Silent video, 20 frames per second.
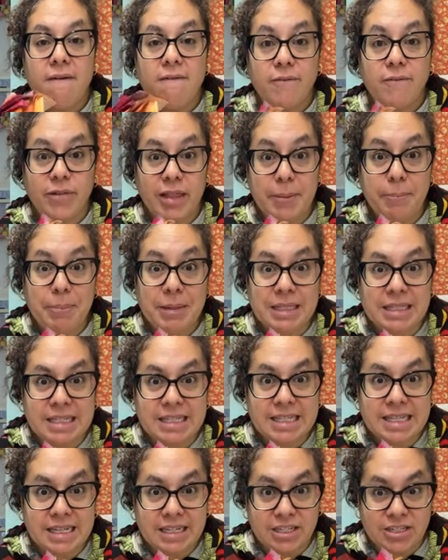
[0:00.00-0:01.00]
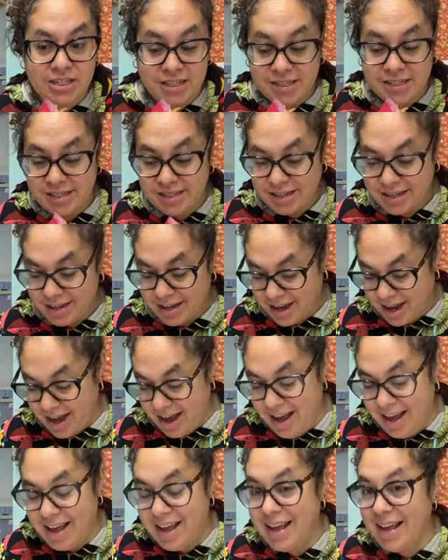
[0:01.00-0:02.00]
flip and stitches
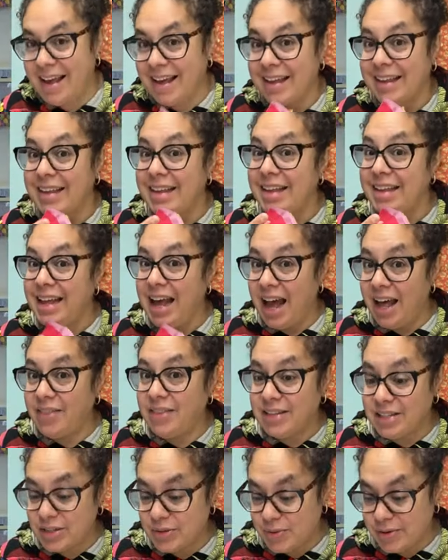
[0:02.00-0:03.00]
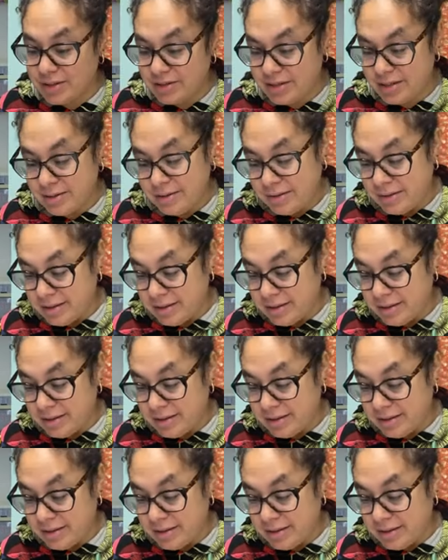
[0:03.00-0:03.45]
on this quilt.